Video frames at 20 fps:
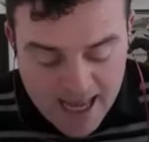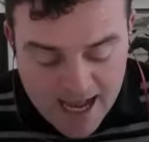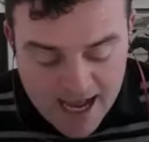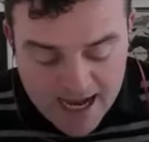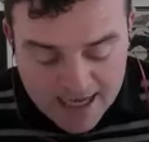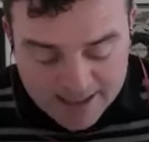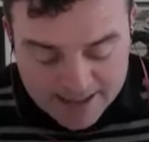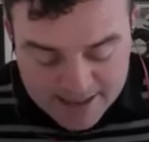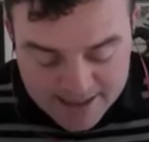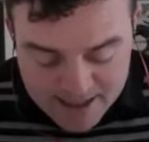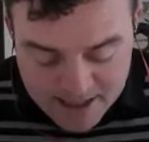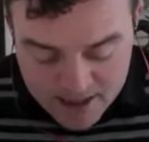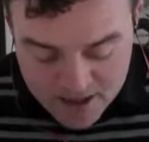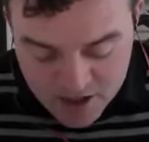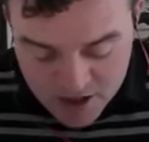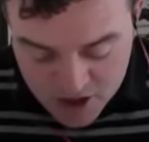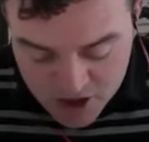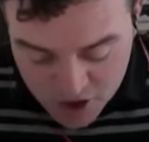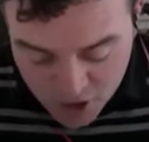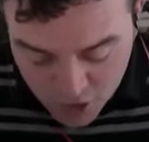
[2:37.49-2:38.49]
And this
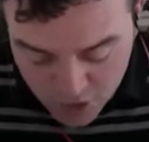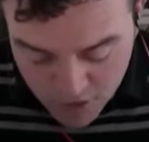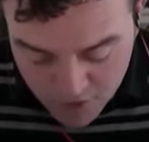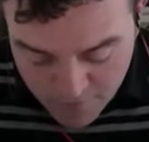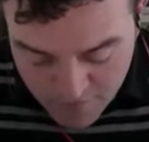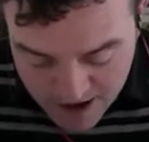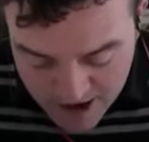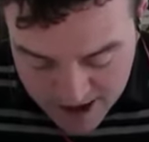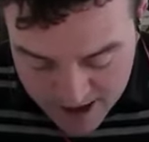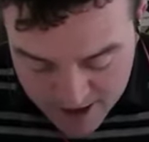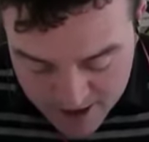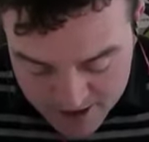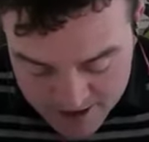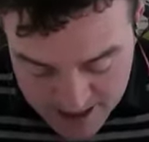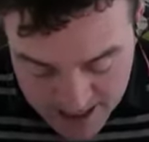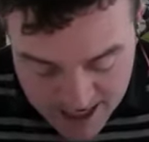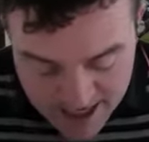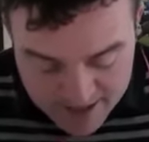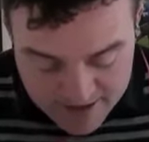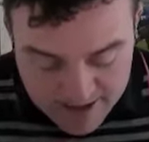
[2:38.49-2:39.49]
is a son of our
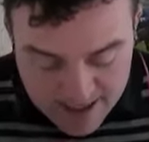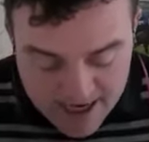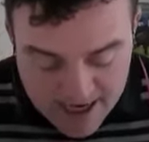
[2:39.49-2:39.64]
dad.